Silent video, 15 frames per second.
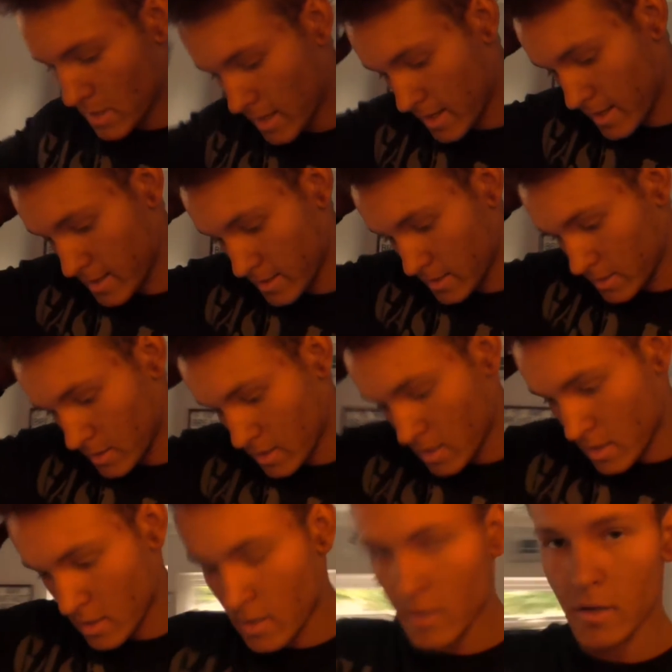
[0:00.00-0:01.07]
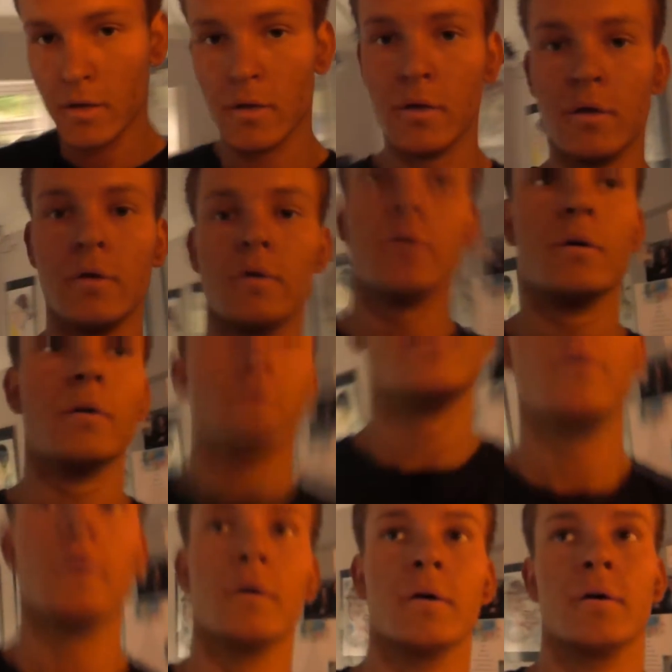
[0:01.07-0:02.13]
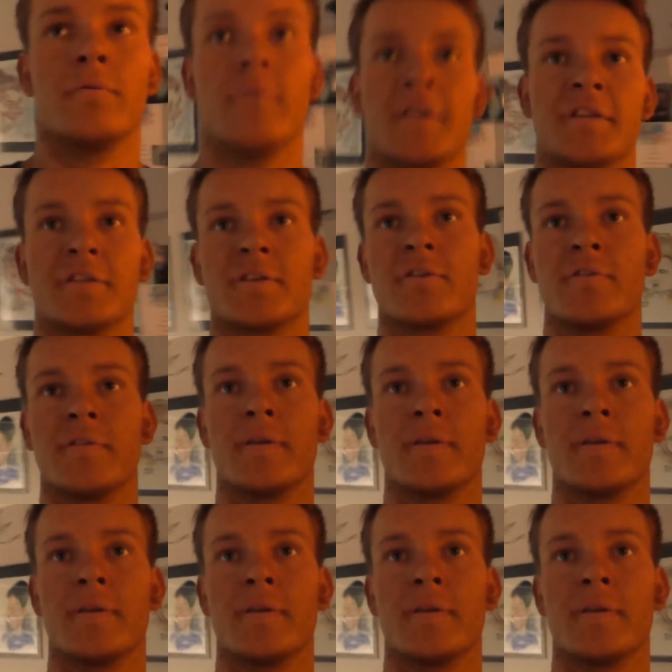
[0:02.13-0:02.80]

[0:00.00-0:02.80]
and register,